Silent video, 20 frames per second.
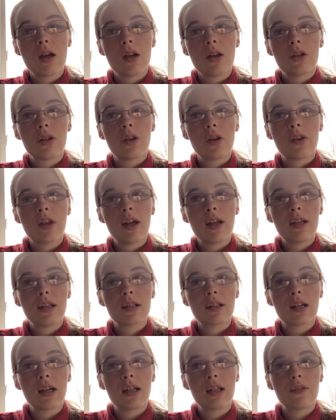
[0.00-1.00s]
So that is
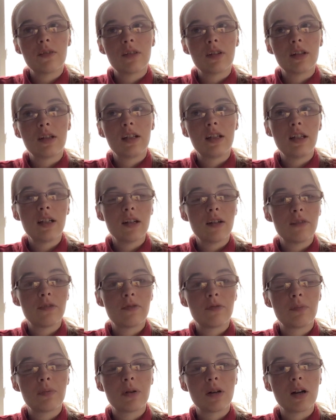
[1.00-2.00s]
kind of the gift
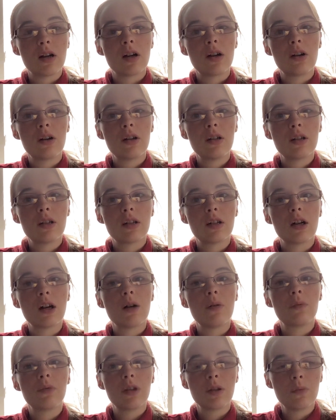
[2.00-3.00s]
part.
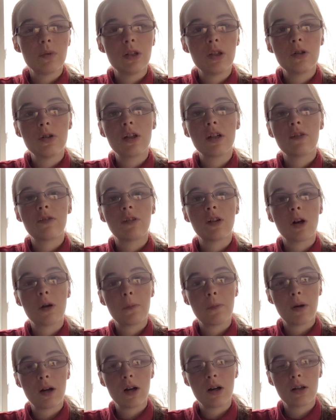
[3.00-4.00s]
Then we do gift our
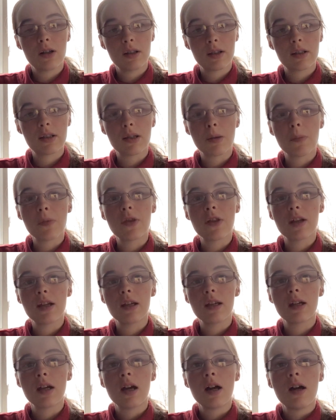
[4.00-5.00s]
parents something.